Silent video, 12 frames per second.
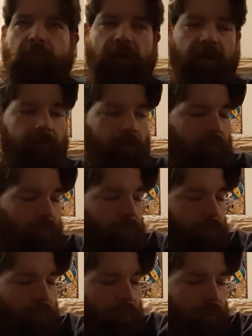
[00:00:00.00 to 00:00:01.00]
and they got
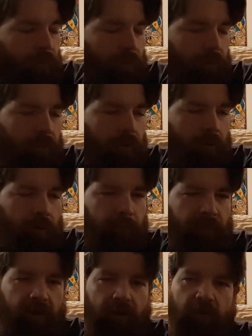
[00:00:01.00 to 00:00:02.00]
the
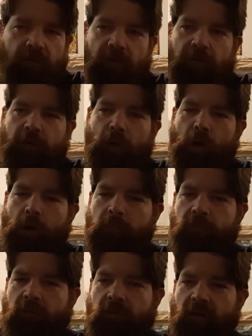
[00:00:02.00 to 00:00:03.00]
bandage on the arm
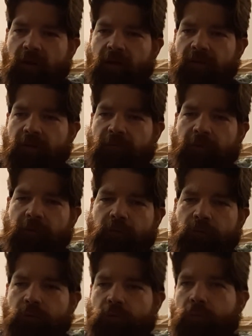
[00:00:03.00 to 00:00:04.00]
to identify the
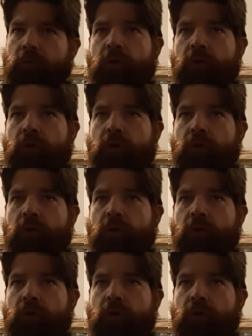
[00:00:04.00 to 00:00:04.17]
two.